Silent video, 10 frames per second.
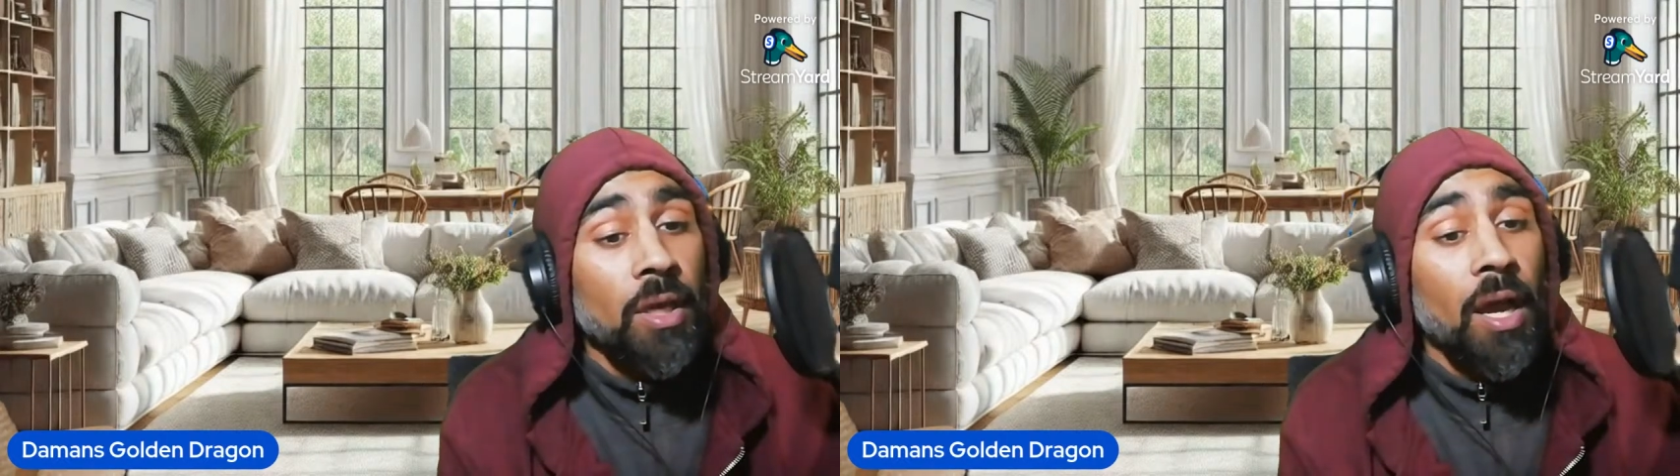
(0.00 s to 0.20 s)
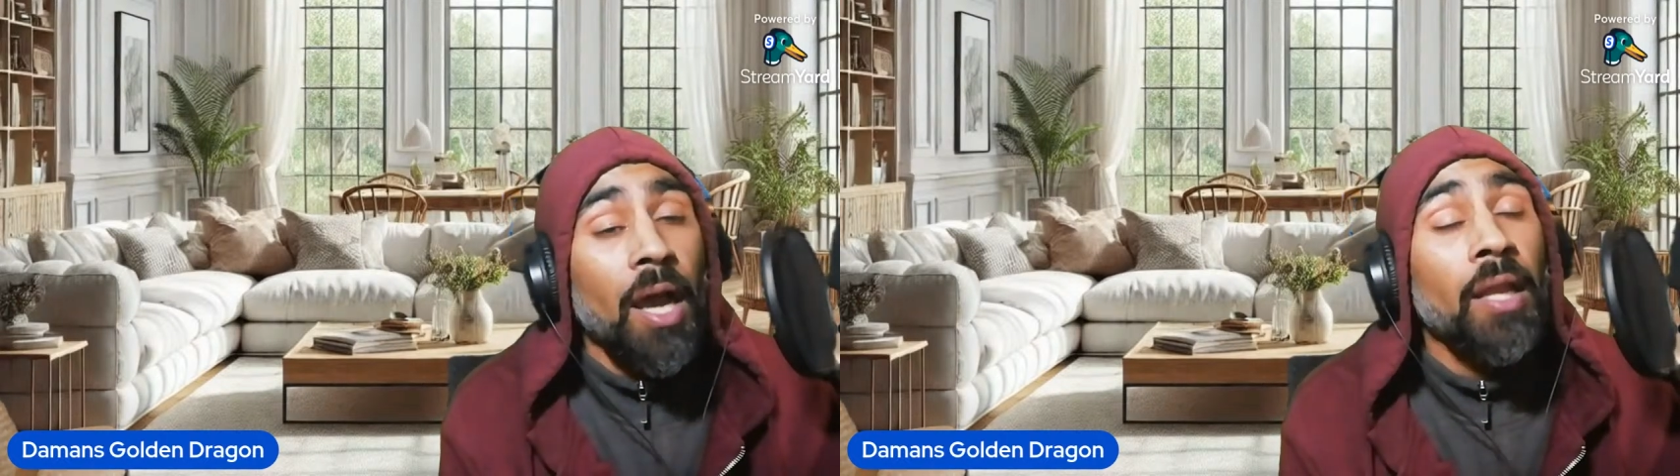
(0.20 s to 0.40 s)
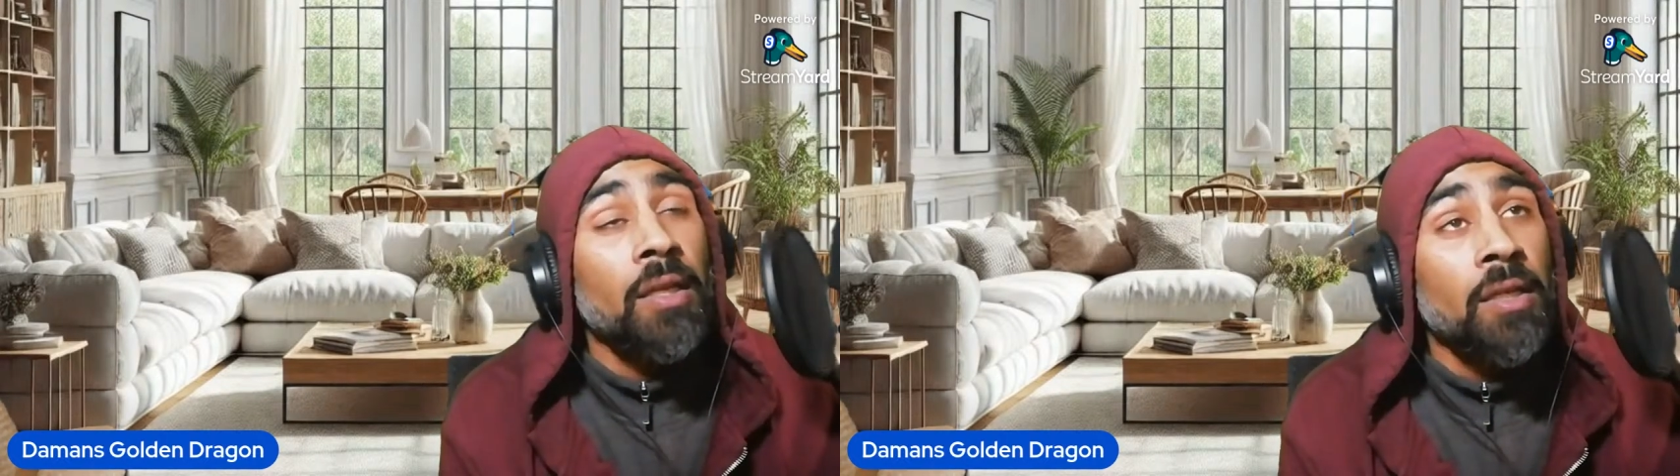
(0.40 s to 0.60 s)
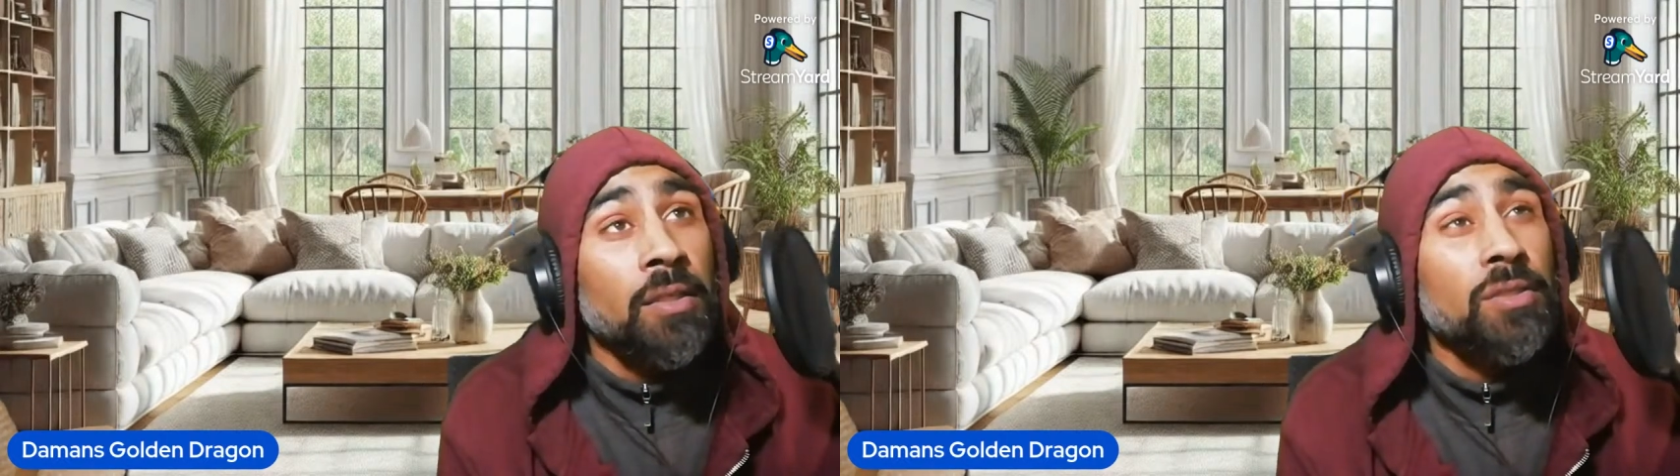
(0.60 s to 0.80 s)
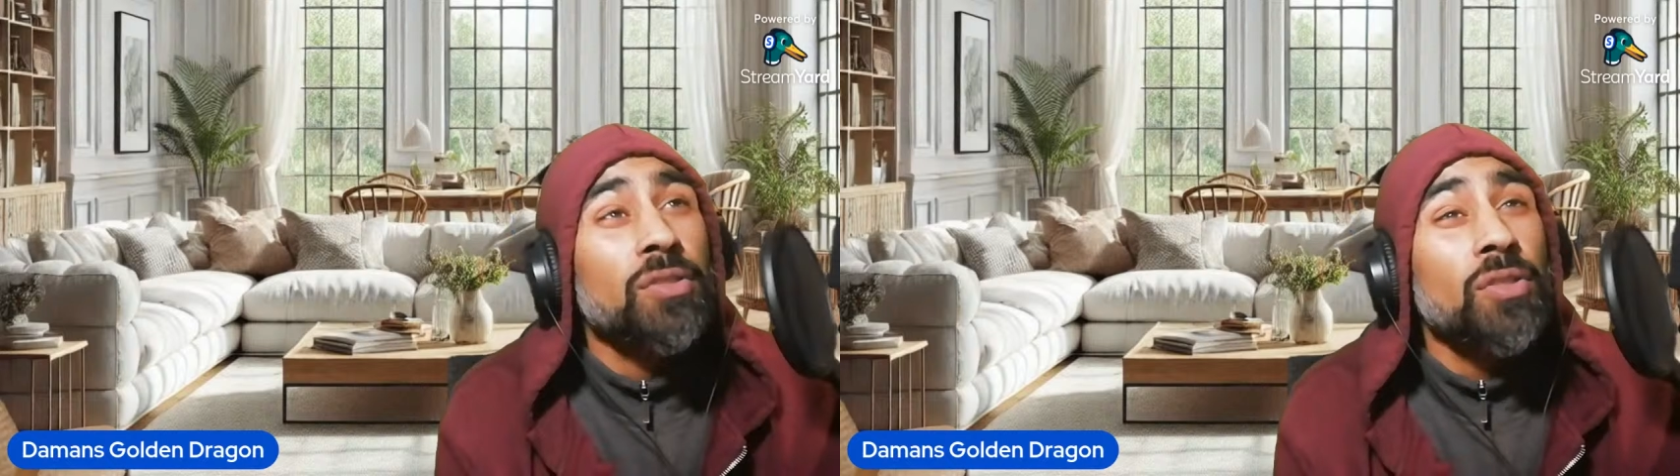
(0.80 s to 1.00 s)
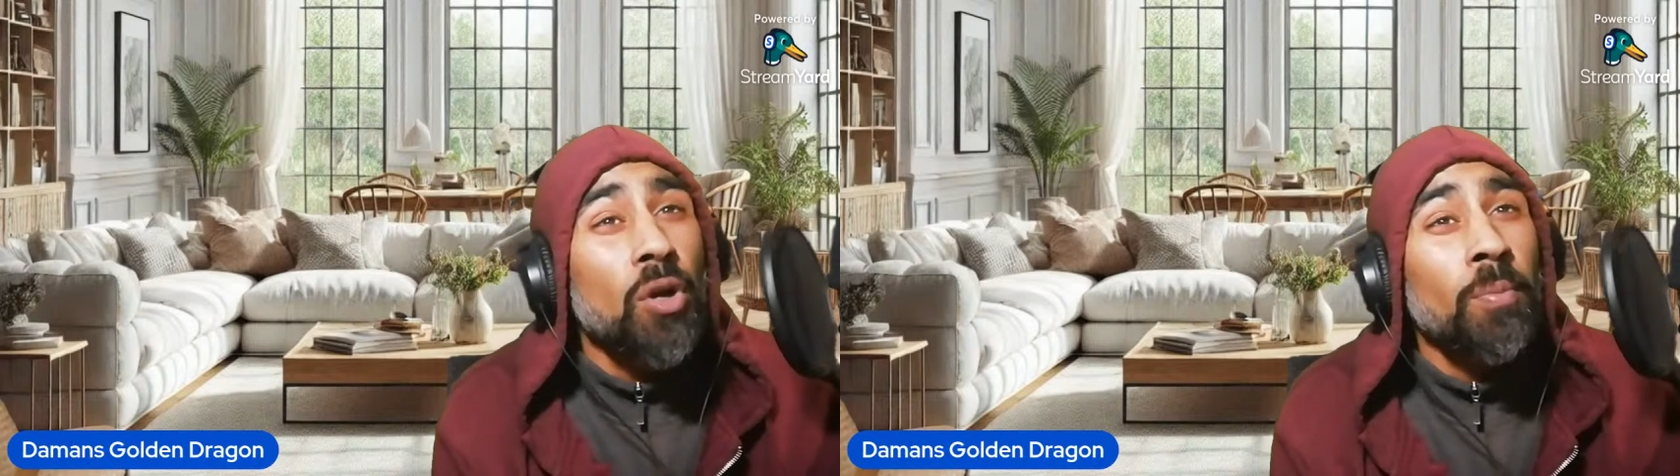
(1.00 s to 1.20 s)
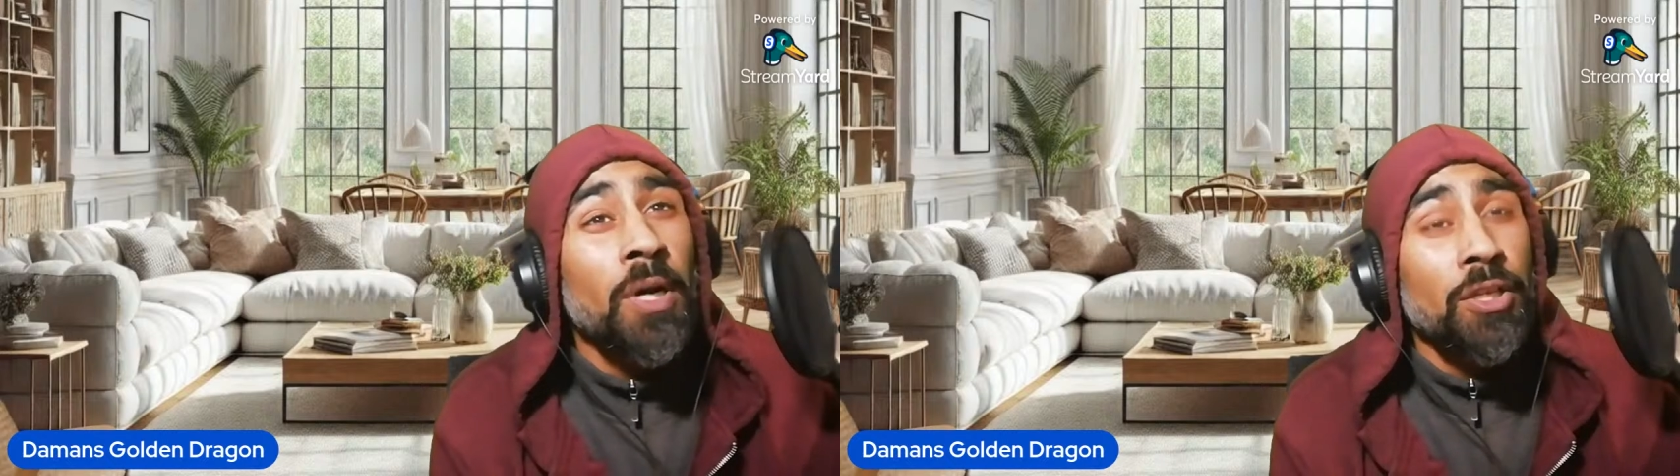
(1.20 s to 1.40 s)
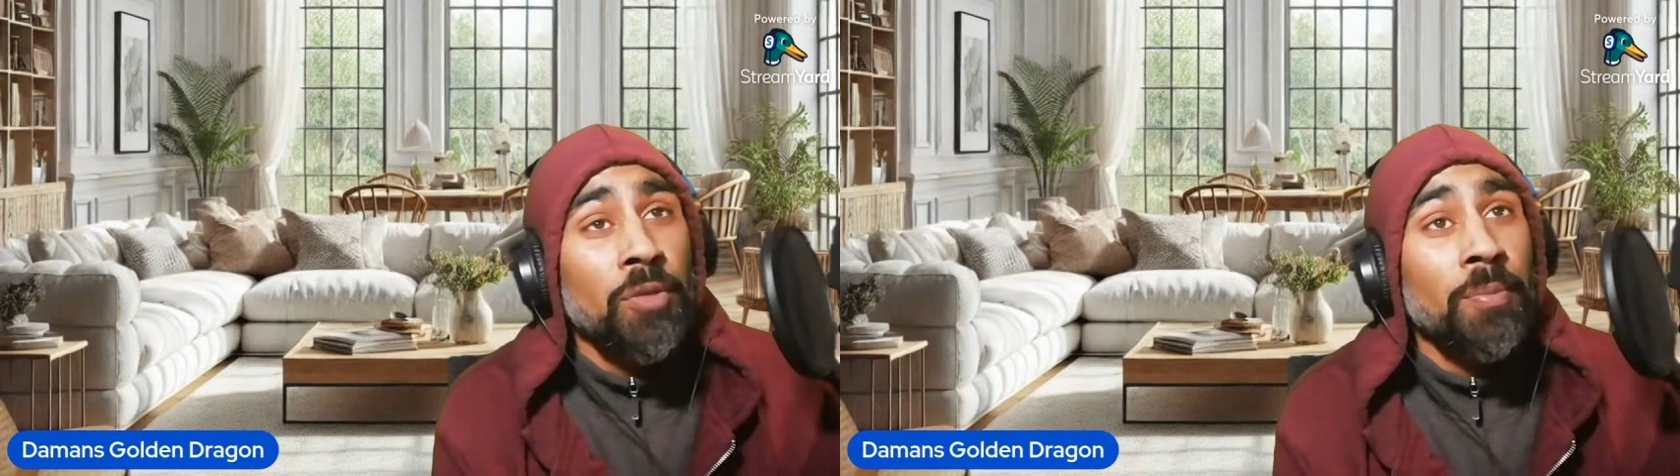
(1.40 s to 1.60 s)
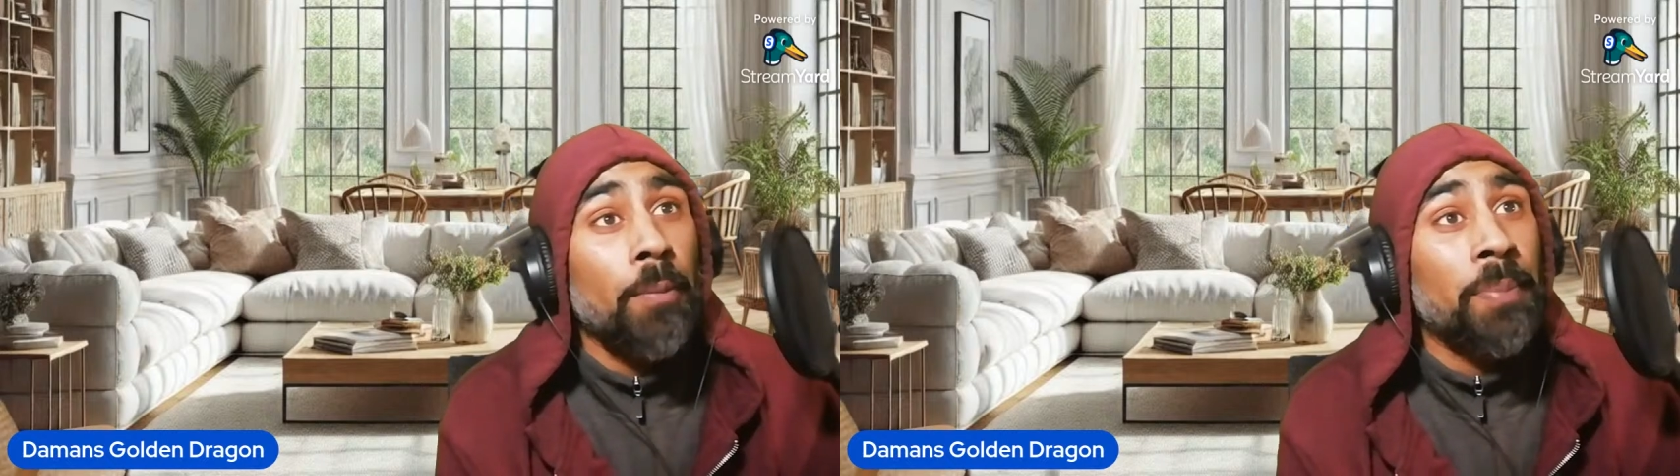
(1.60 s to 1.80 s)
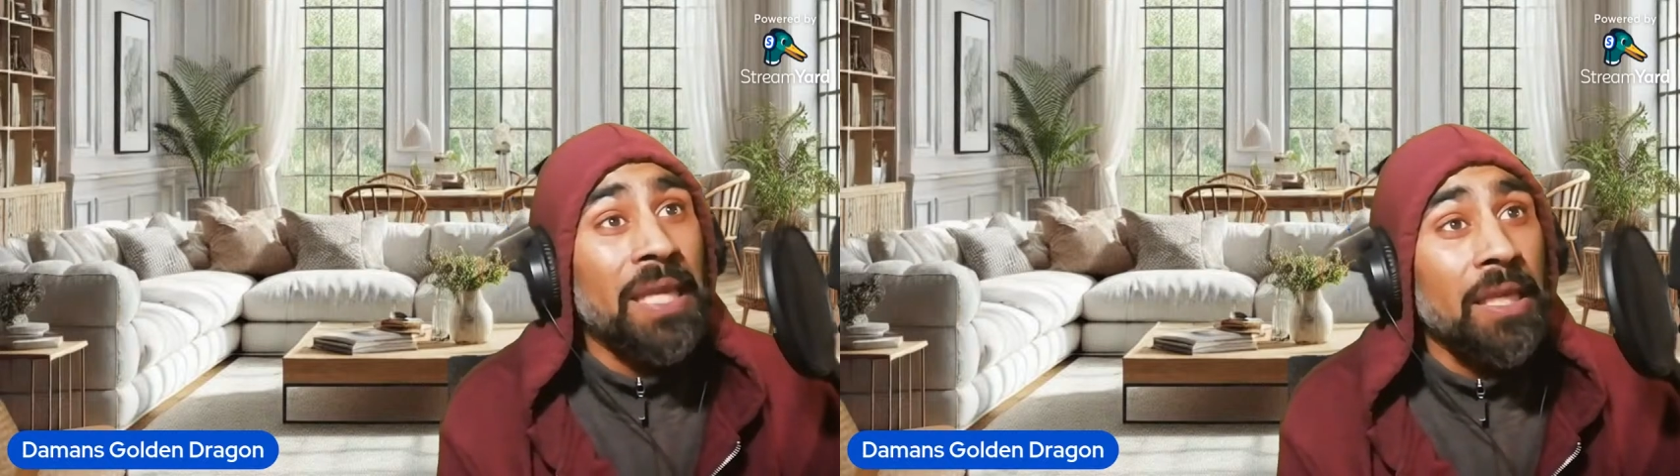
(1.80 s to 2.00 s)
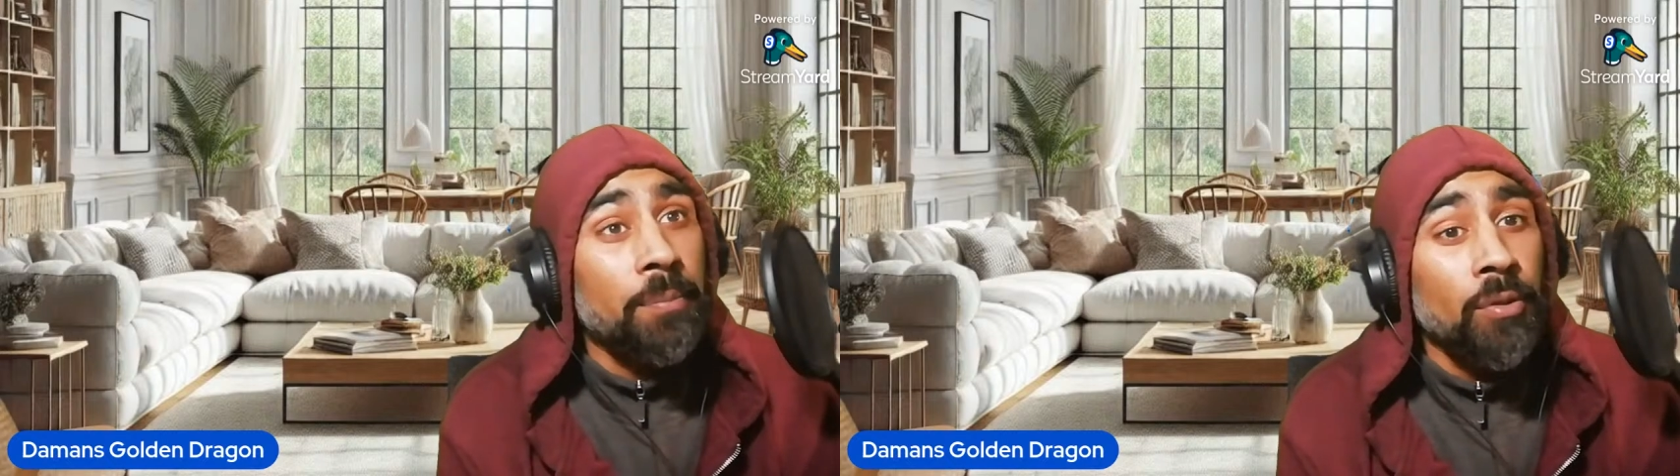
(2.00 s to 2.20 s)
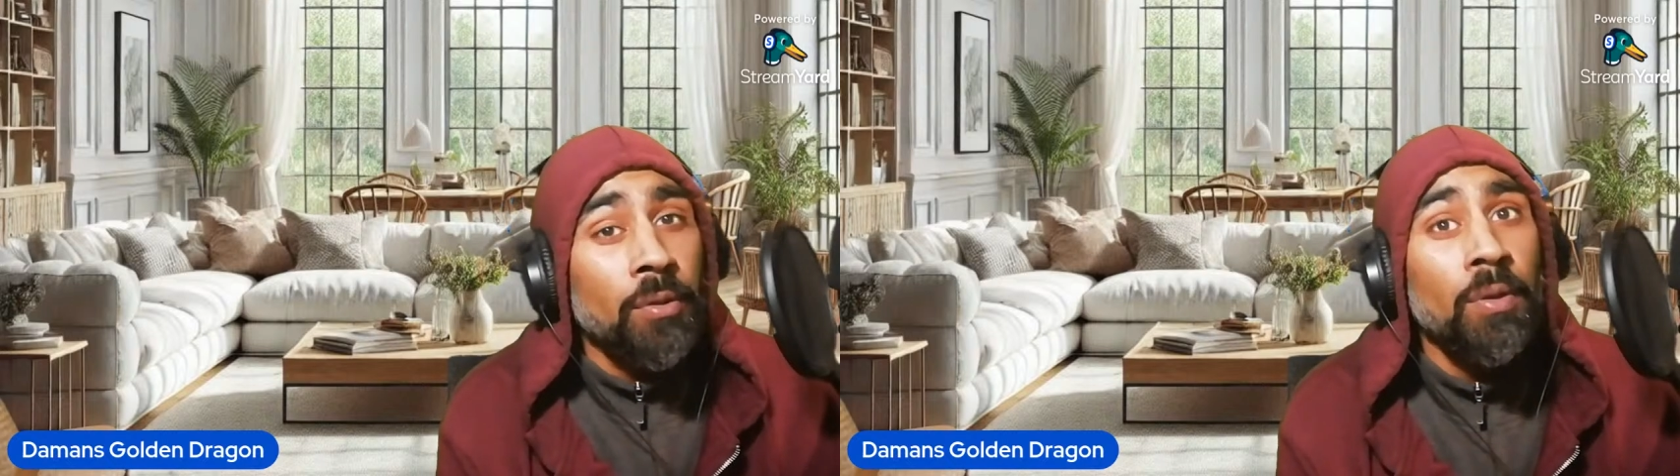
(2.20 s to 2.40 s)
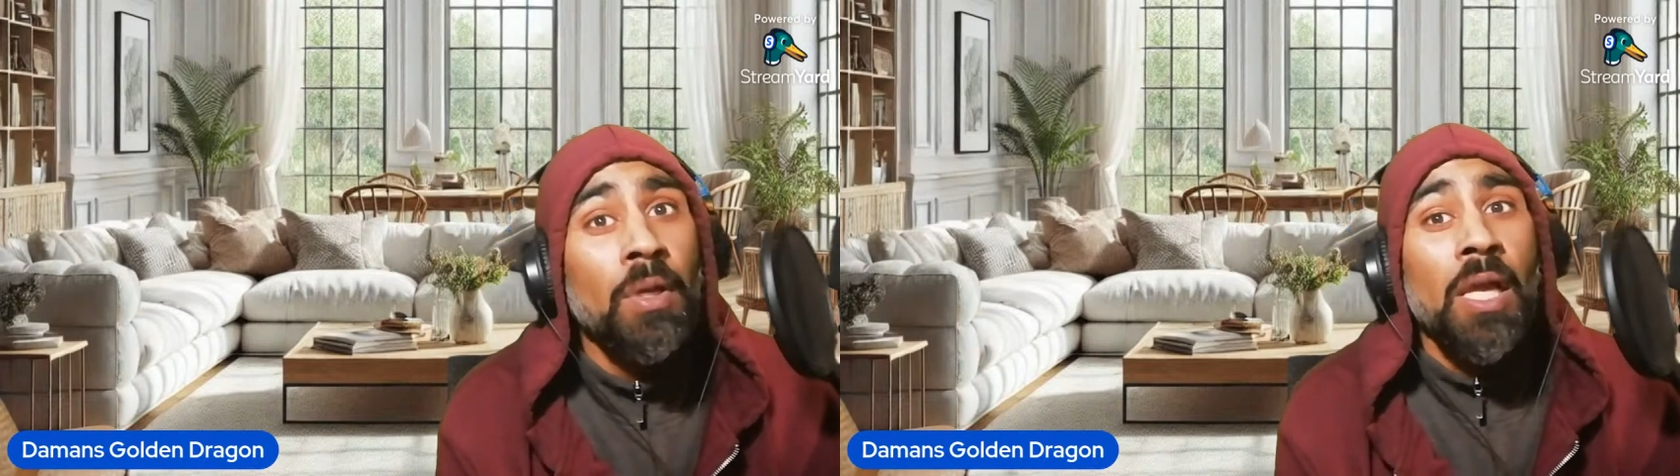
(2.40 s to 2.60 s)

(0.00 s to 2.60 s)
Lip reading: I learned so much about people,